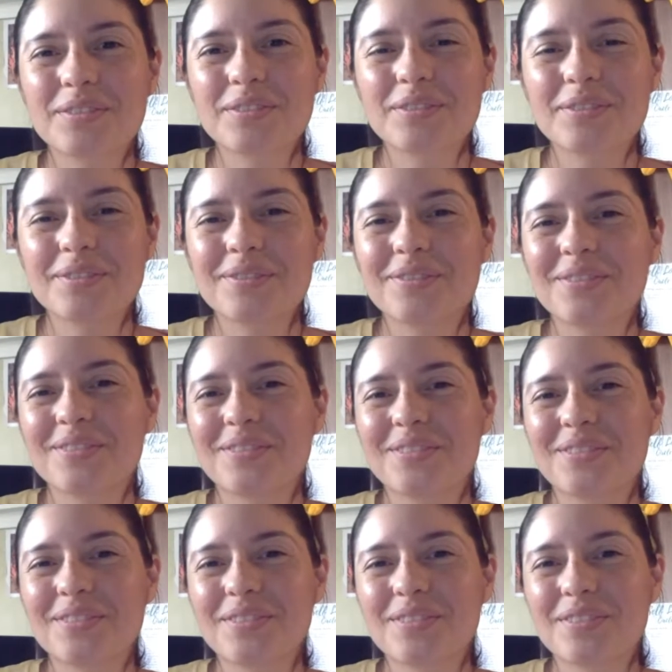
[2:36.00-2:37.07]

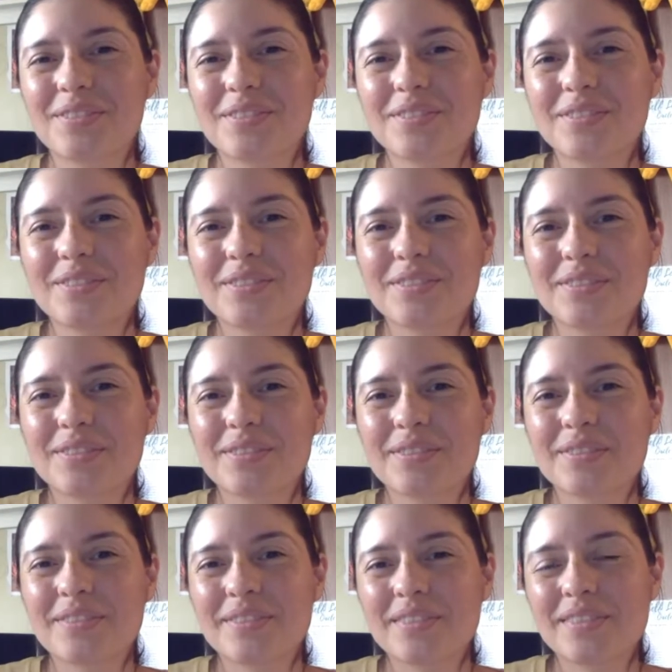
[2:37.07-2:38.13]

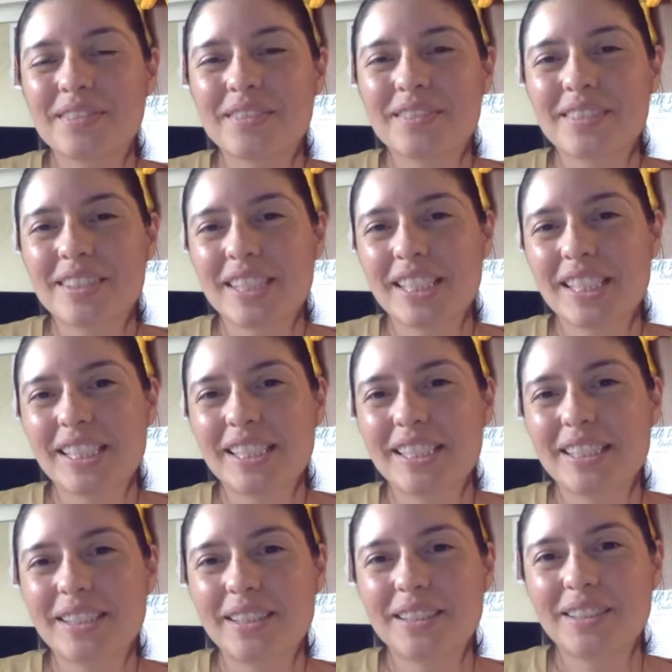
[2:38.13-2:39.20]

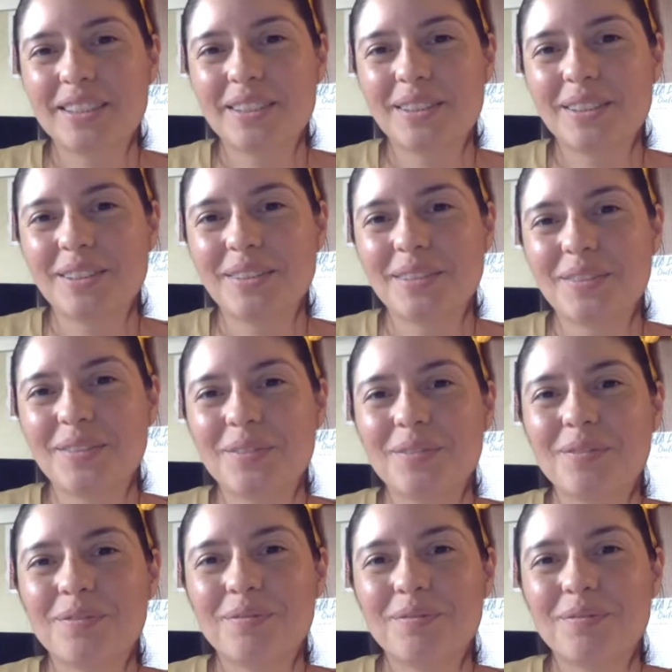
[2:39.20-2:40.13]
This person isn't speaking.